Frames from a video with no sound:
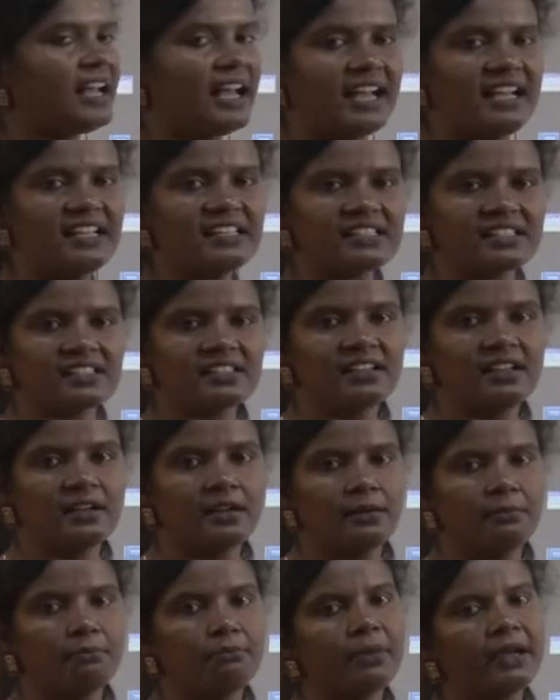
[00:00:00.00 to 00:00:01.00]
as
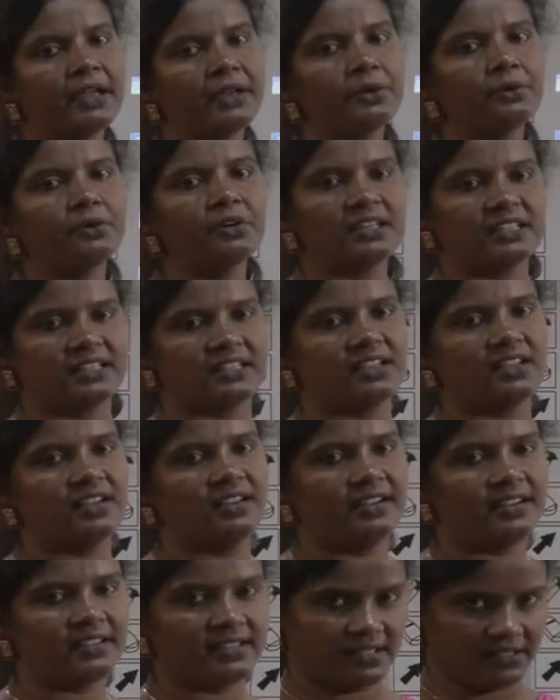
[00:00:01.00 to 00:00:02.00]

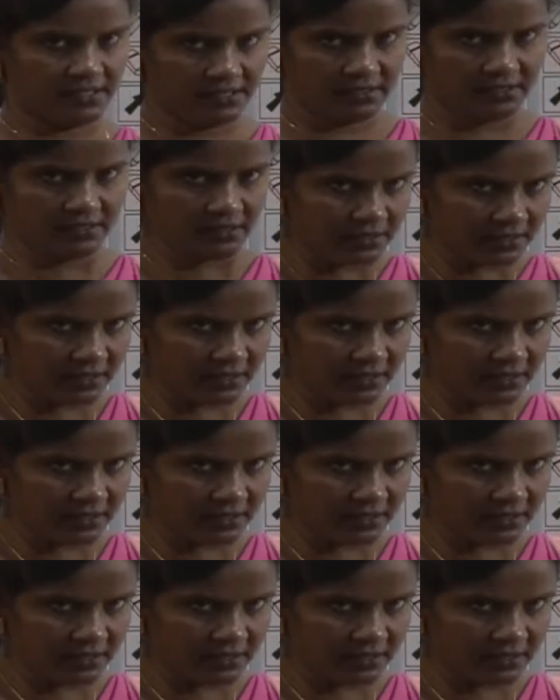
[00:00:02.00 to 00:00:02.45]
biohazardous